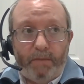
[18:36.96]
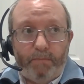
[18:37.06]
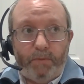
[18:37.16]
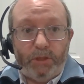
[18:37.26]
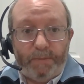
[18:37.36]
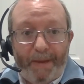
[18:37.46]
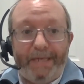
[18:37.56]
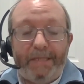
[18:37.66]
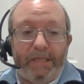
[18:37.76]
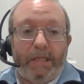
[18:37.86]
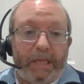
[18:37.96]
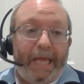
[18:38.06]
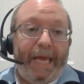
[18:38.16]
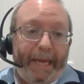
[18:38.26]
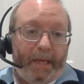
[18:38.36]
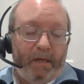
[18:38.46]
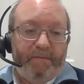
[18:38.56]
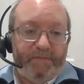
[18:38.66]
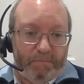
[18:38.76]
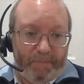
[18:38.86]
suspended the delay
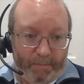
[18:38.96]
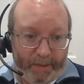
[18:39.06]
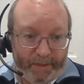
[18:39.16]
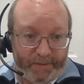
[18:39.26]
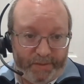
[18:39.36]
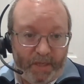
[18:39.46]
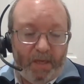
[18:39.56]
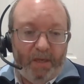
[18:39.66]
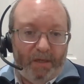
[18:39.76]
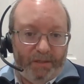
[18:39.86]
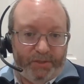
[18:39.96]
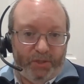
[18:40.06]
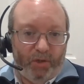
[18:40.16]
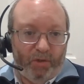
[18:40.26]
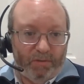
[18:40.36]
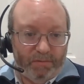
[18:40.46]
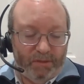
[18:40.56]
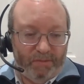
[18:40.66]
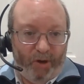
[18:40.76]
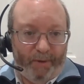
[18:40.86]
of de minimis until the
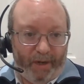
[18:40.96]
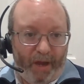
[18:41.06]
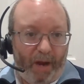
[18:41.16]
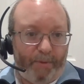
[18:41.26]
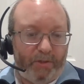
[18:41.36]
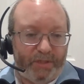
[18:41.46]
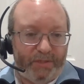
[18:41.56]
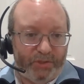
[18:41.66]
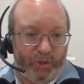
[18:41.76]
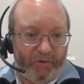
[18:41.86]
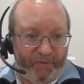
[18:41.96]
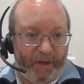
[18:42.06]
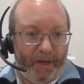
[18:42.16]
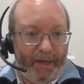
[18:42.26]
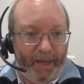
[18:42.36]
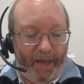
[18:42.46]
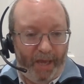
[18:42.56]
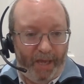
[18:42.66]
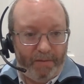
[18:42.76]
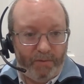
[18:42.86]
Department of Commerce can certify
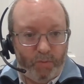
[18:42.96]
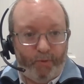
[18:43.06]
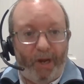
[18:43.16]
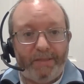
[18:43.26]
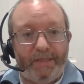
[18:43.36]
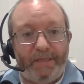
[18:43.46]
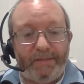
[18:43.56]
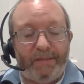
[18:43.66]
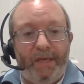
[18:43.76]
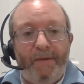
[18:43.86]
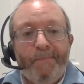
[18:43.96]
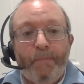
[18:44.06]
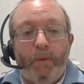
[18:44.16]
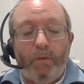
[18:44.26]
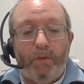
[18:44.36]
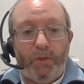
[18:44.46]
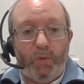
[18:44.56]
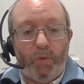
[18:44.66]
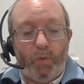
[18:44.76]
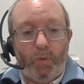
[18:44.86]
a new process
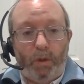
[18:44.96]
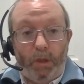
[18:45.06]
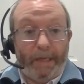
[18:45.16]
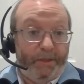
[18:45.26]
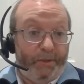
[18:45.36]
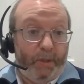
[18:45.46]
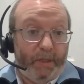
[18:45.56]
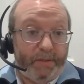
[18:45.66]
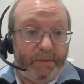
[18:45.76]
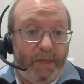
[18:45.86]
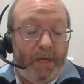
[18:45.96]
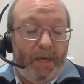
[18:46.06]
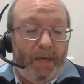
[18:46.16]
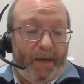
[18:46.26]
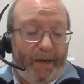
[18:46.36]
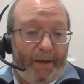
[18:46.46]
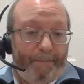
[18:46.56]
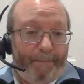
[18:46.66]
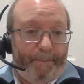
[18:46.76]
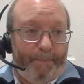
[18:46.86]
to collect the duties.
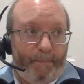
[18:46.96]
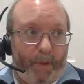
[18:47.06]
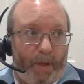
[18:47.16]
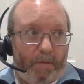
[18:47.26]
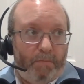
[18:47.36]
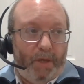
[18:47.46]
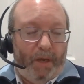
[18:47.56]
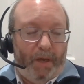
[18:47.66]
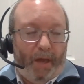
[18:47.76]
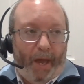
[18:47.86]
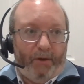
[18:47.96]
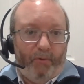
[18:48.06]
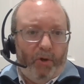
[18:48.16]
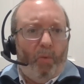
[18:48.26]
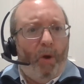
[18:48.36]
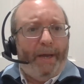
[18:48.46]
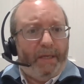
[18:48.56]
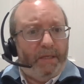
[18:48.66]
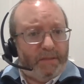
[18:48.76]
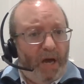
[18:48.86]
I don't know why
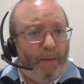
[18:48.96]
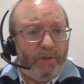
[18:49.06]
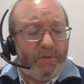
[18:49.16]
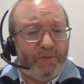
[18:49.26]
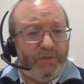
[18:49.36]
it's Commerce has to